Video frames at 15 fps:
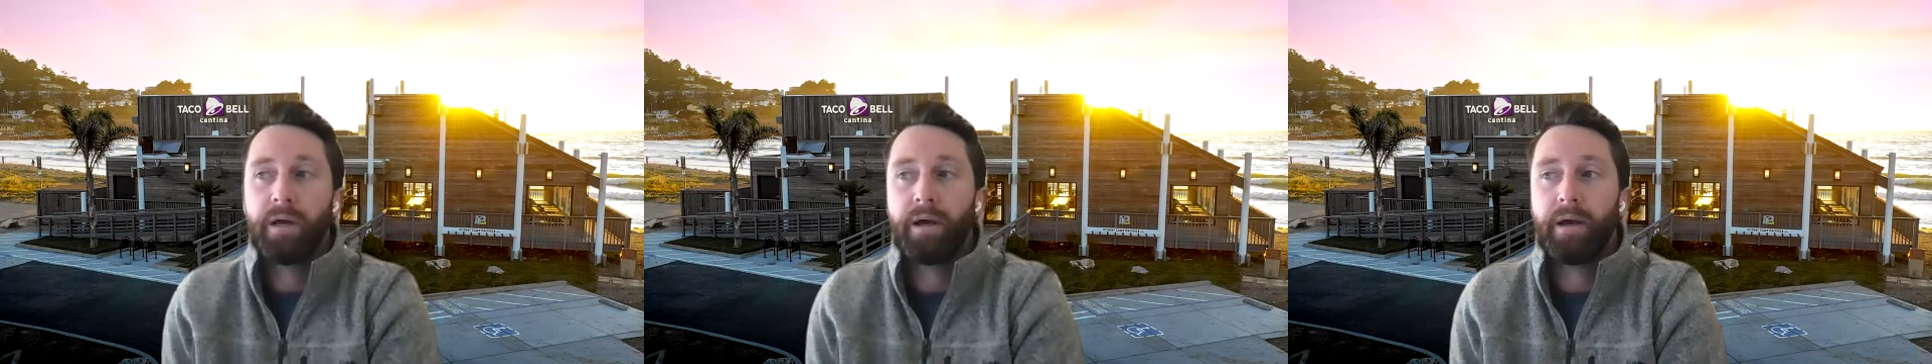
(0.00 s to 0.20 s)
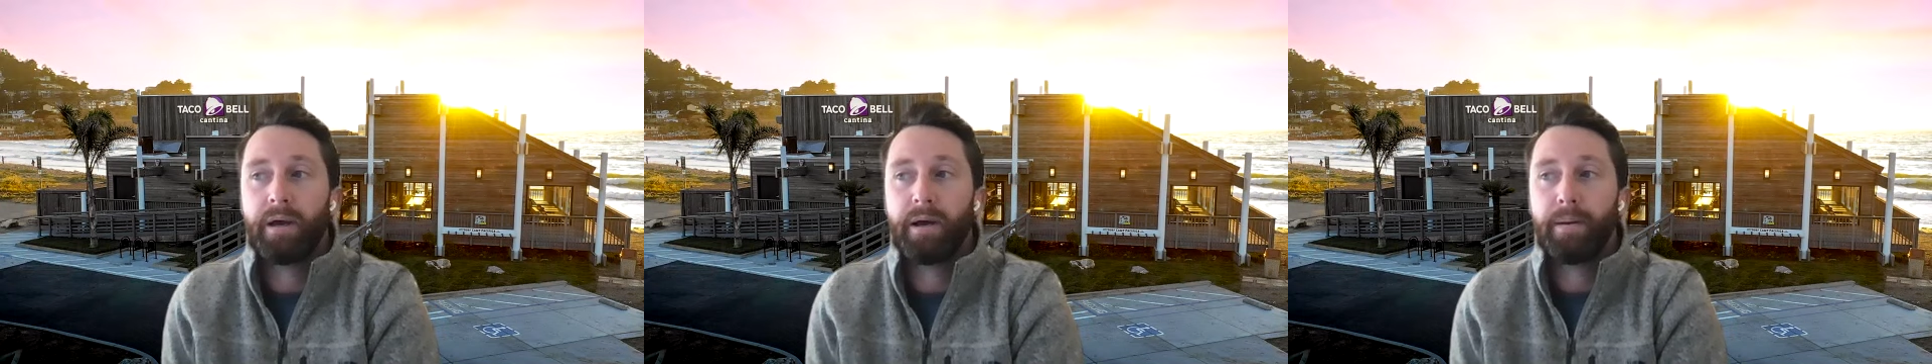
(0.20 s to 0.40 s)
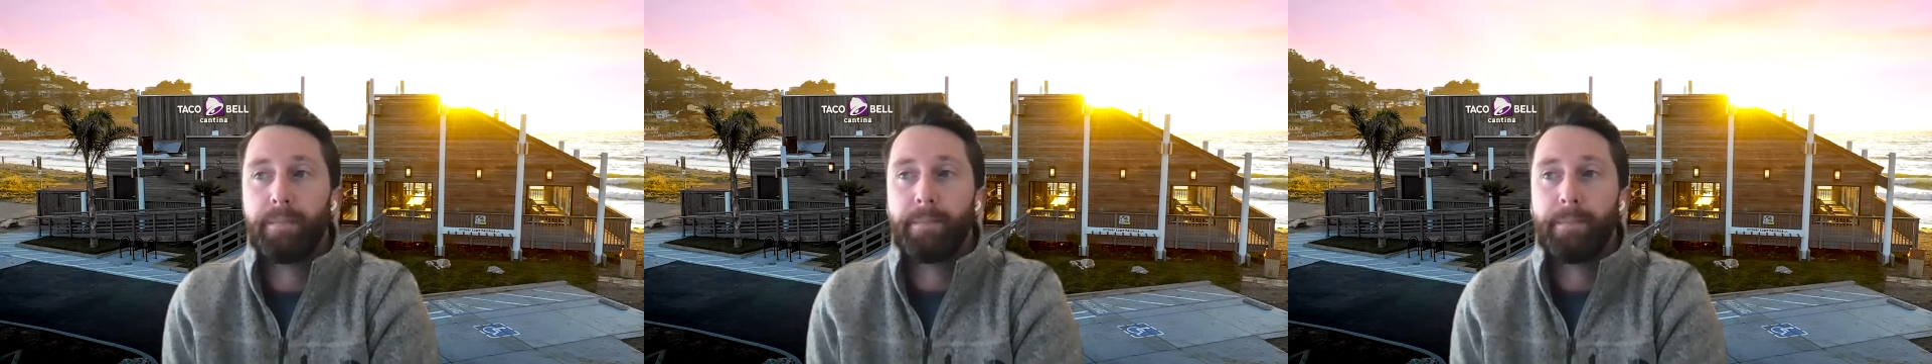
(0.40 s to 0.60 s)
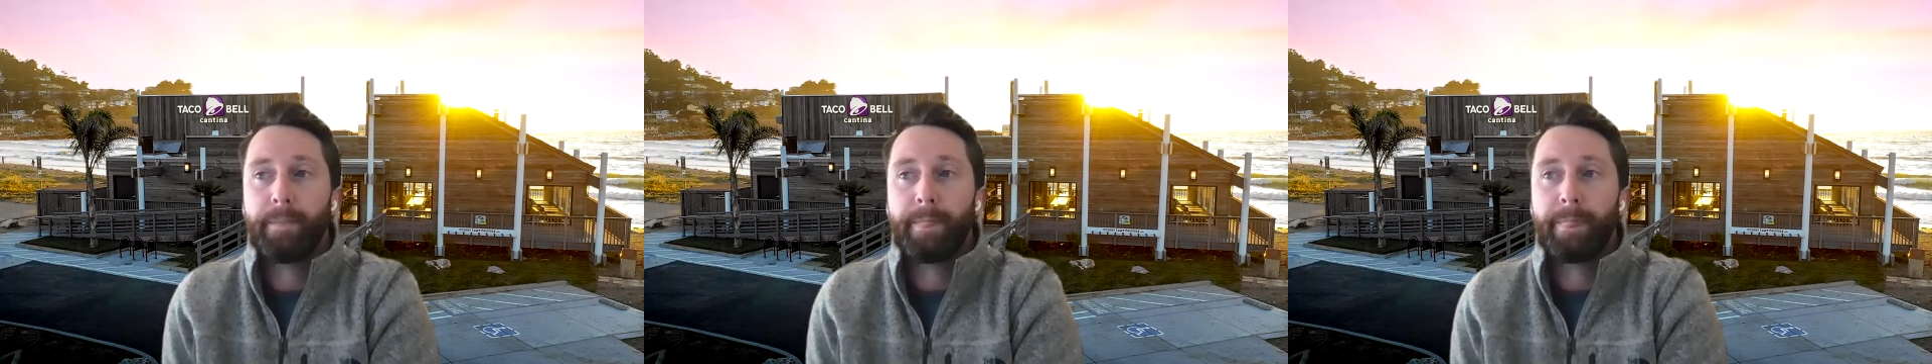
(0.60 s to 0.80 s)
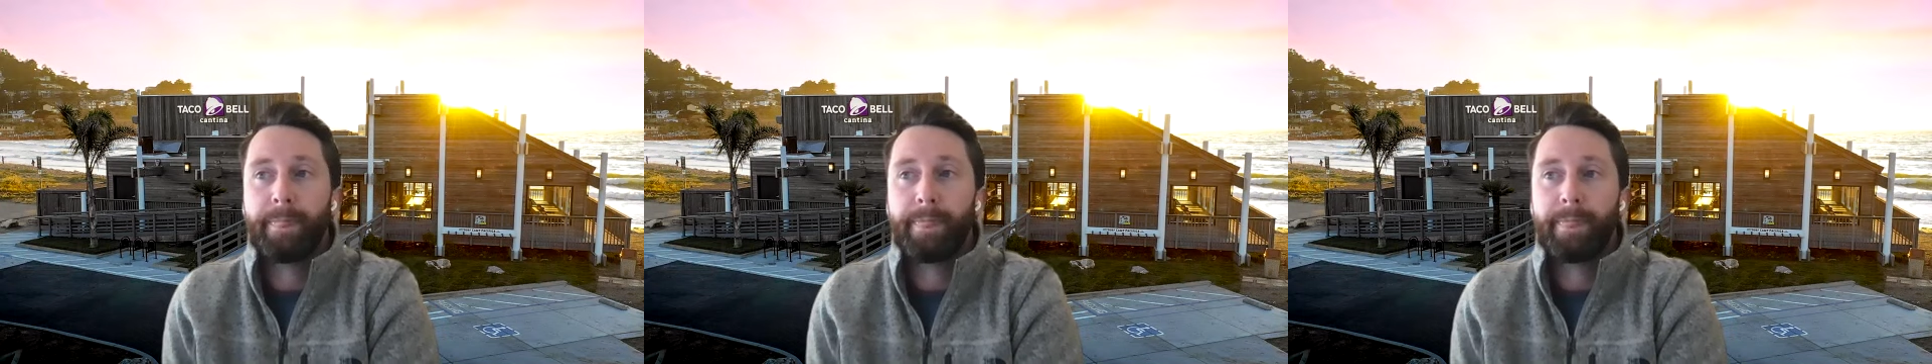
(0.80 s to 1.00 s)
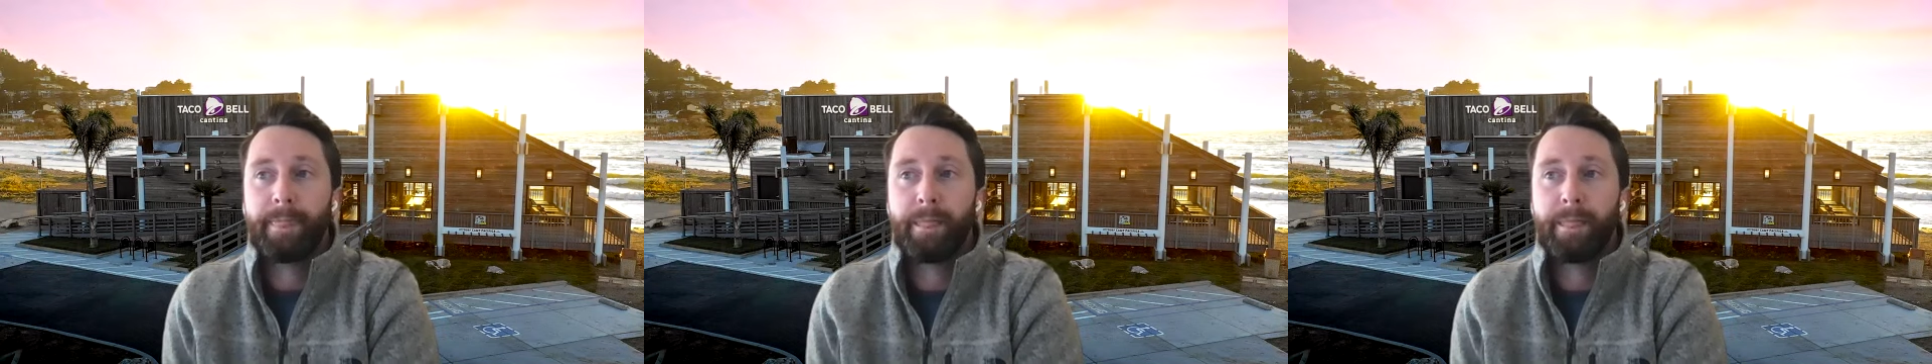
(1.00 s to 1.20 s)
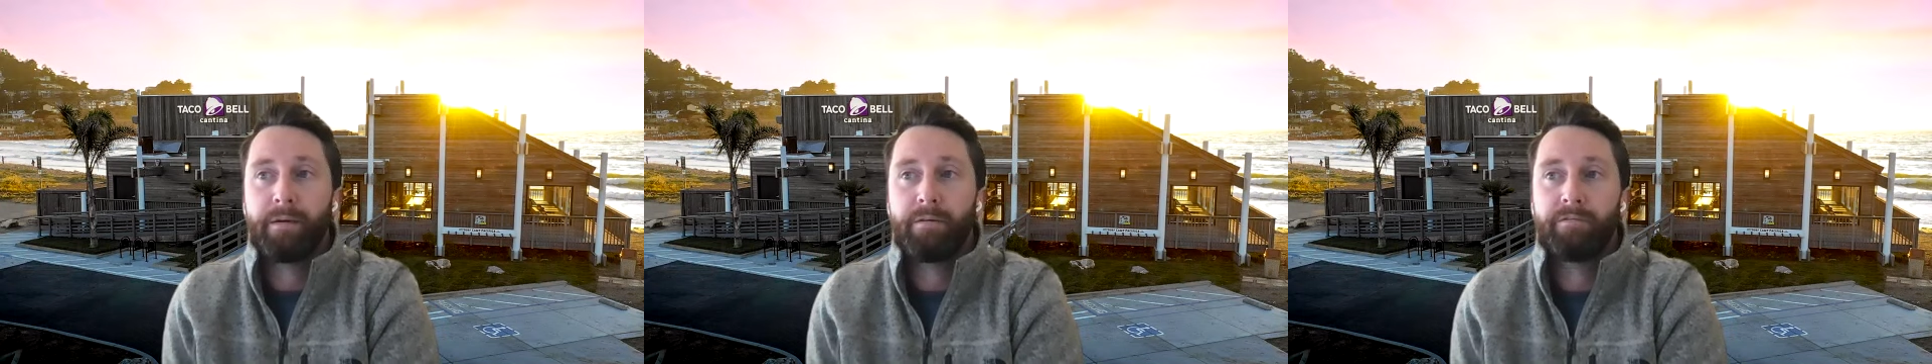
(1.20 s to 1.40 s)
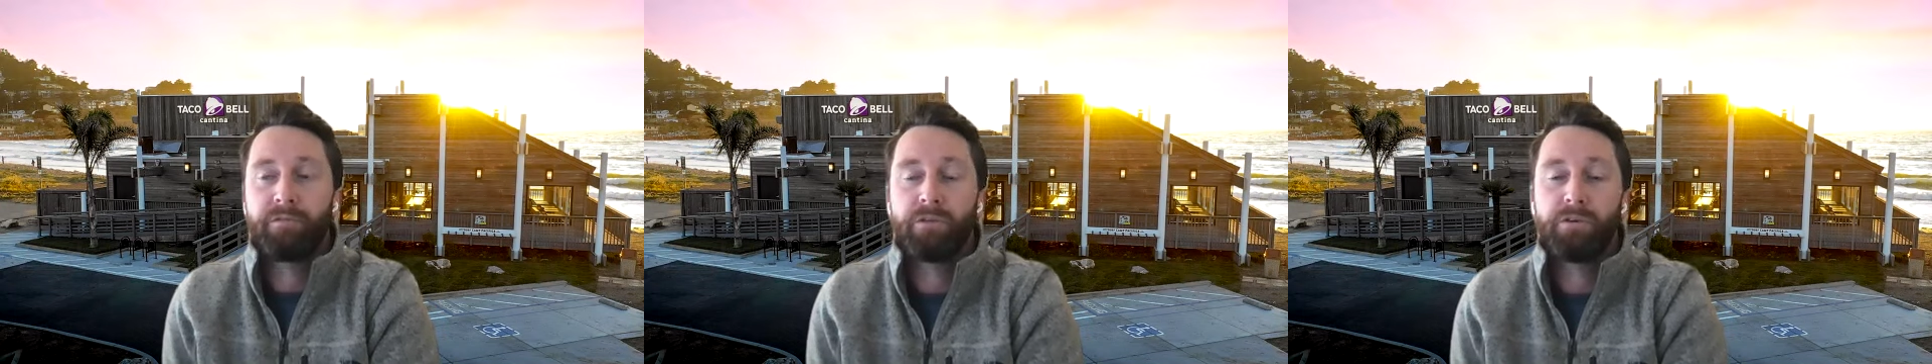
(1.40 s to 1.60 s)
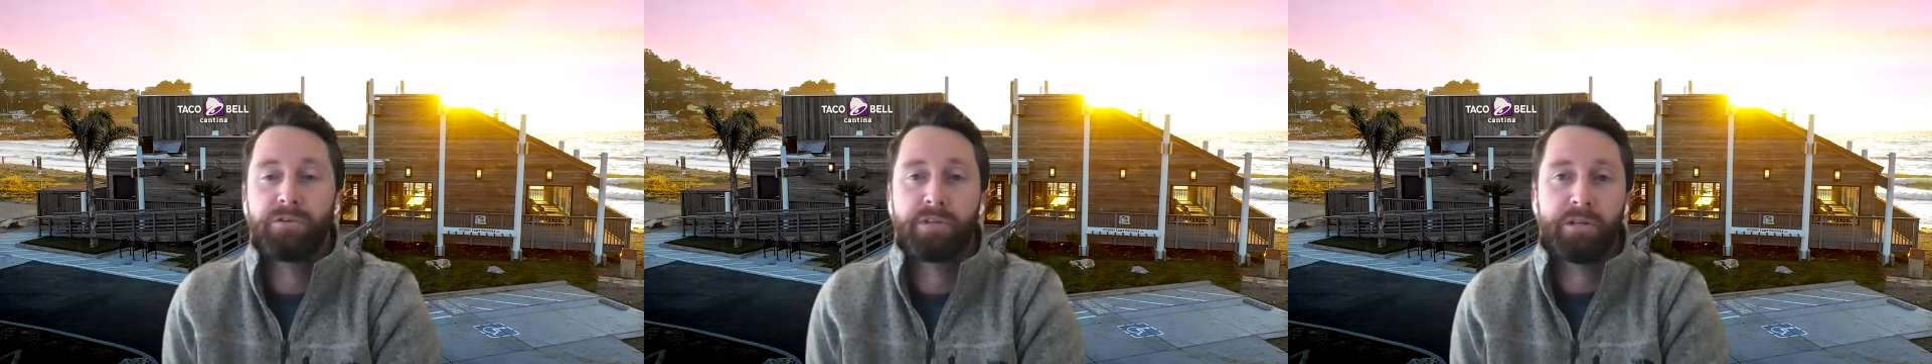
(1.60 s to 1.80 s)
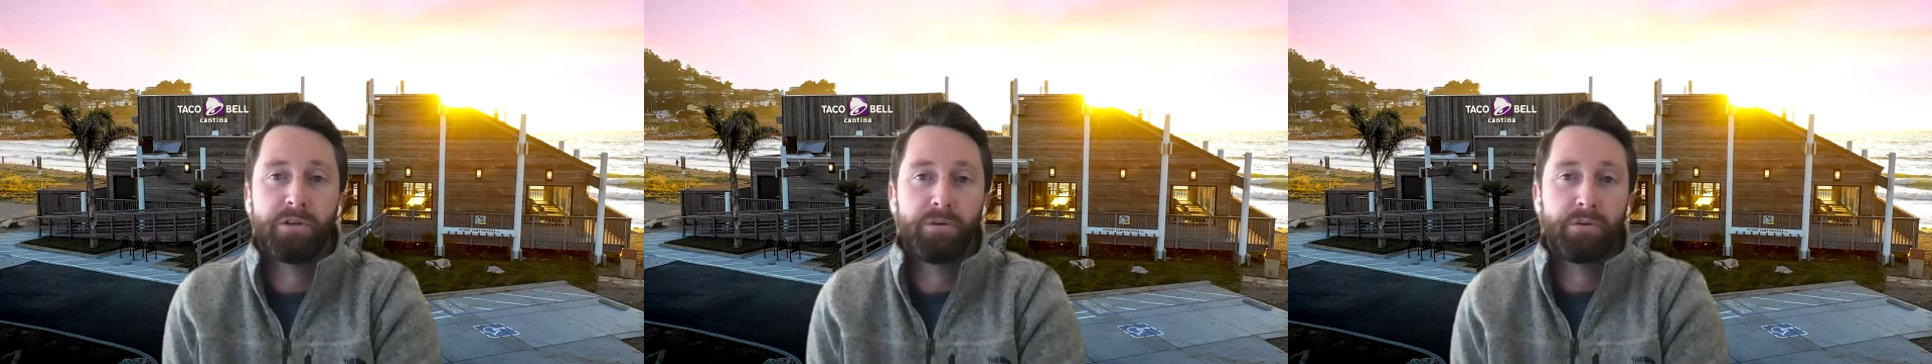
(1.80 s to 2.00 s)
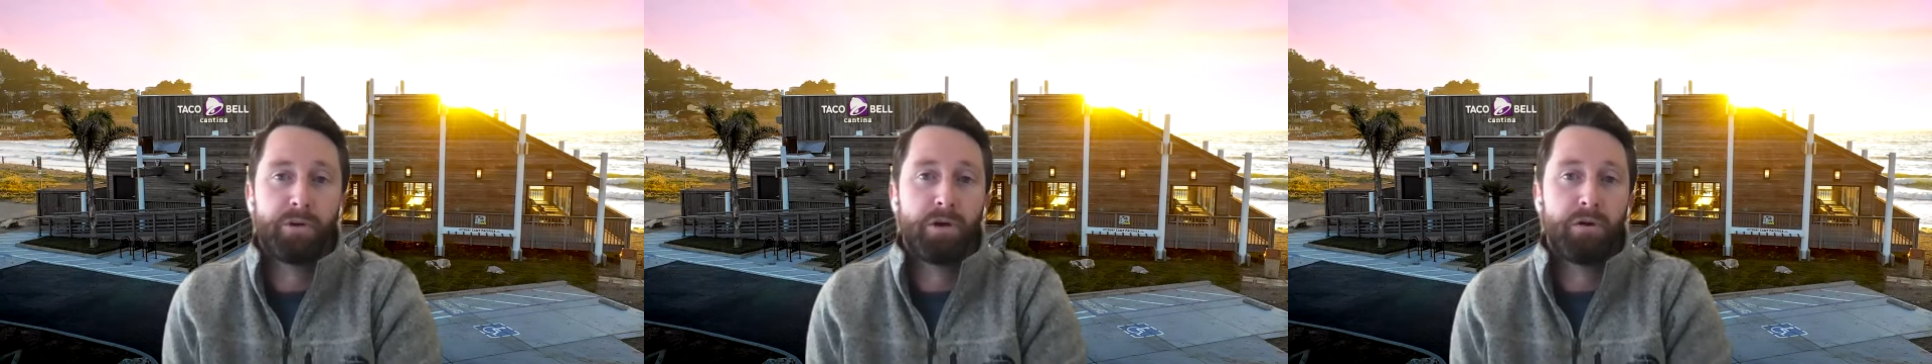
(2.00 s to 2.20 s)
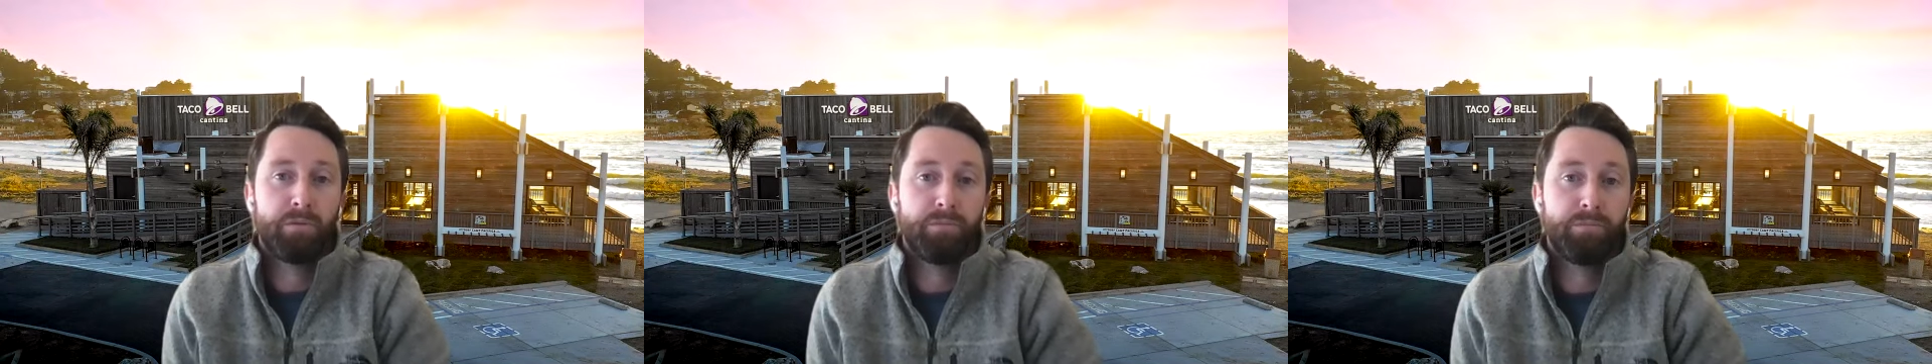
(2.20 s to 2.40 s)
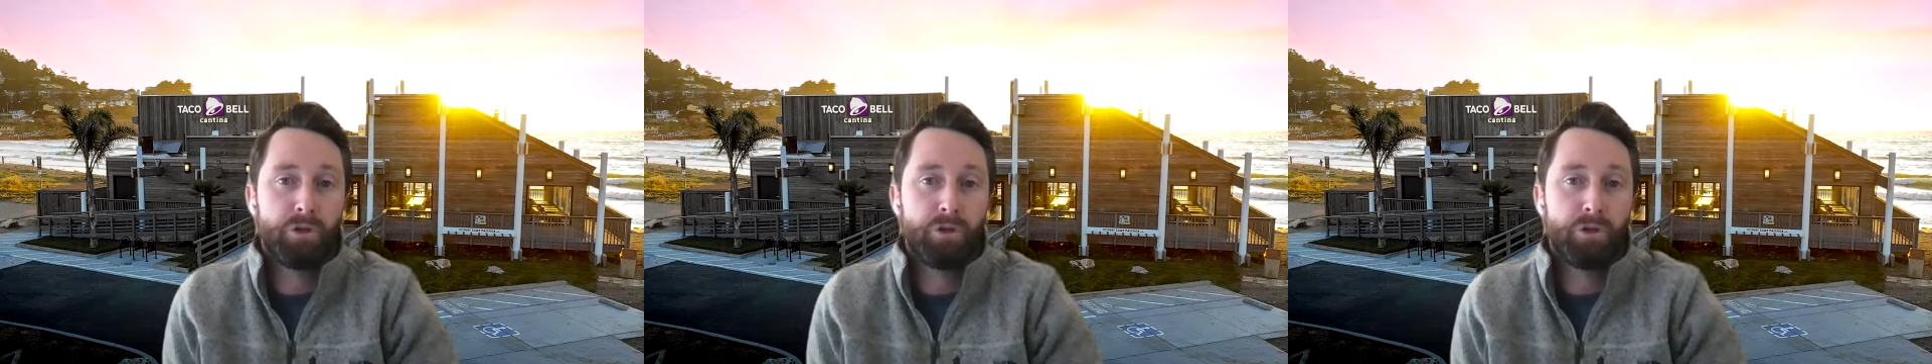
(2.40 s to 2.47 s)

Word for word: for those that don't know,